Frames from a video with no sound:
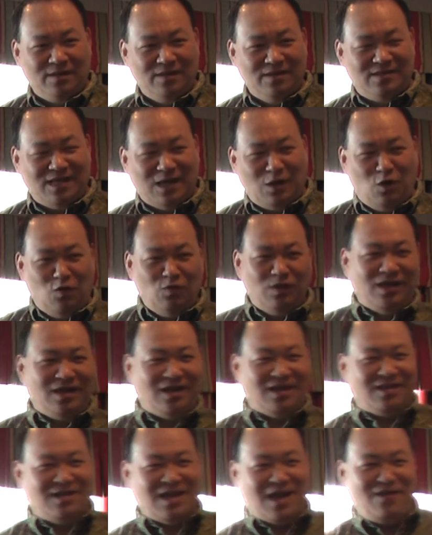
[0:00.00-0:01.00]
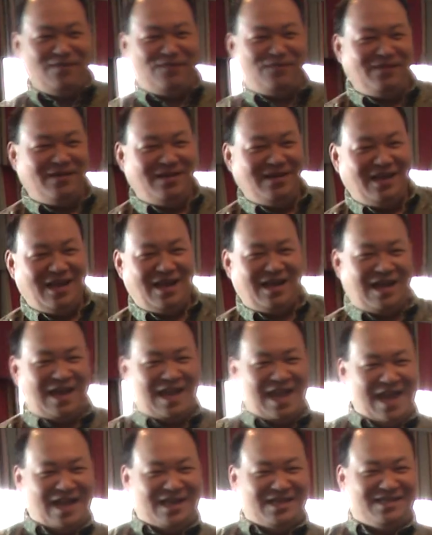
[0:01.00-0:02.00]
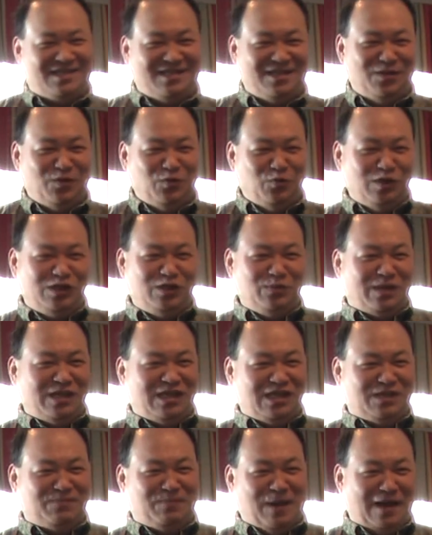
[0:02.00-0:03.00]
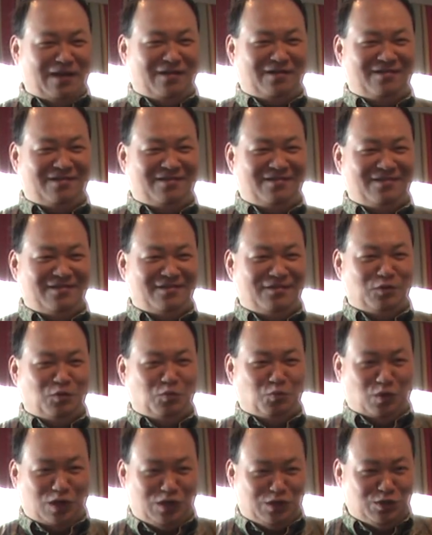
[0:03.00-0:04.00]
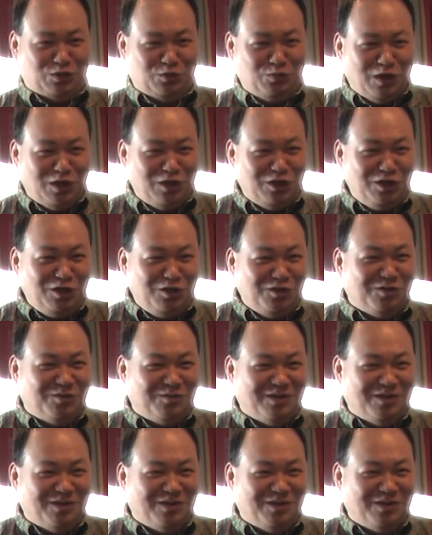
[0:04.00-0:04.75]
It's like holding a knife and an axe. Which one is better? What do you want to do?